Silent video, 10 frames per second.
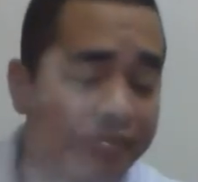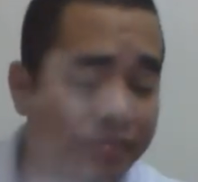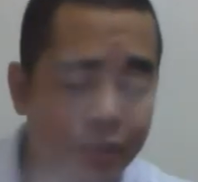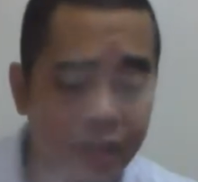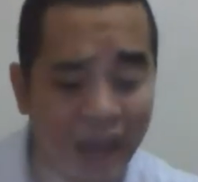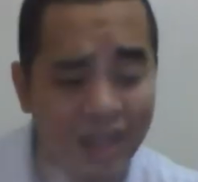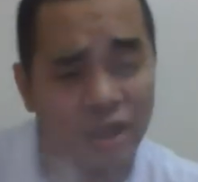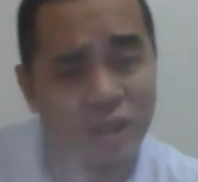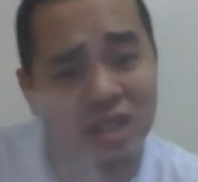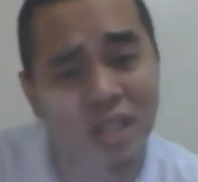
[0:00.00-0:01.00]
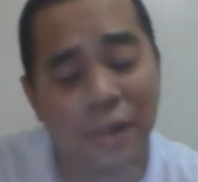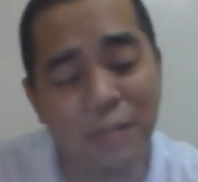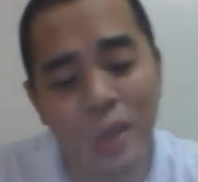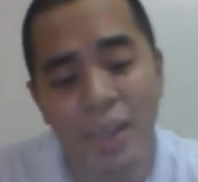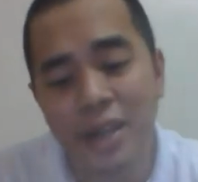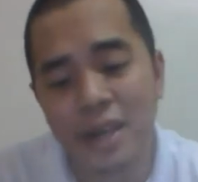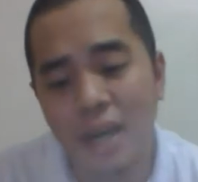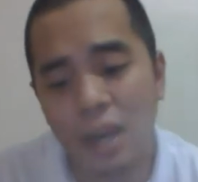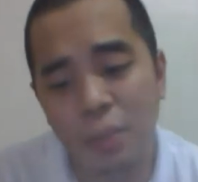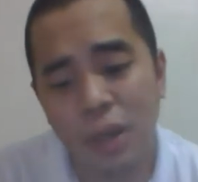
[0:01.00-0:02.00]
As you can see,
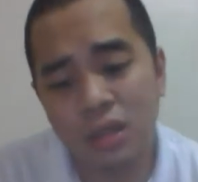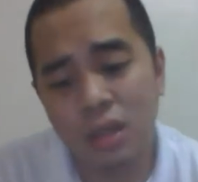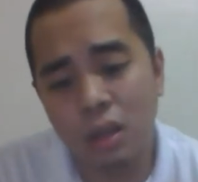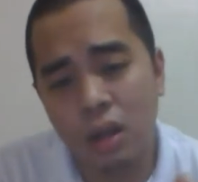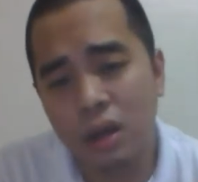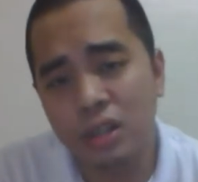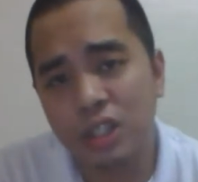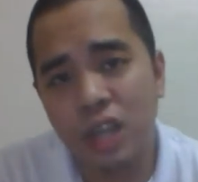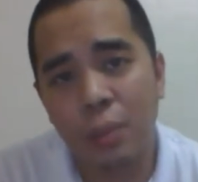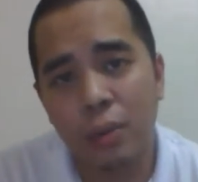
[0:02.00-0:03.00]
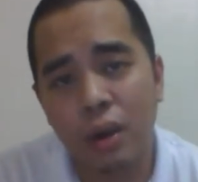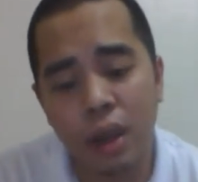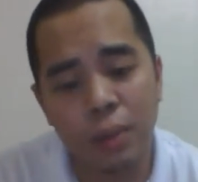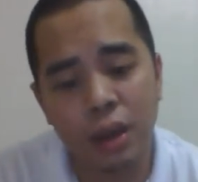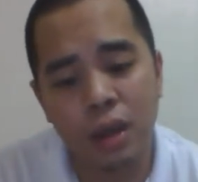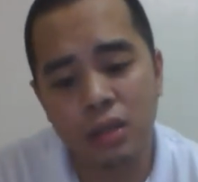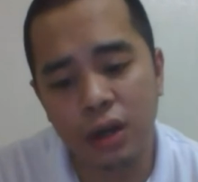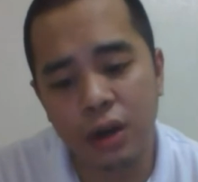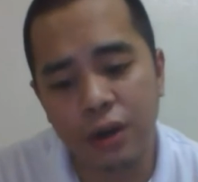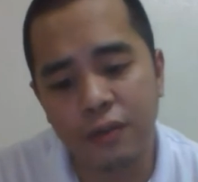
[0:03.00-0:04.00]
because of the large chamber and because
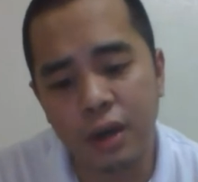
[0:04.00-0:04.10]
of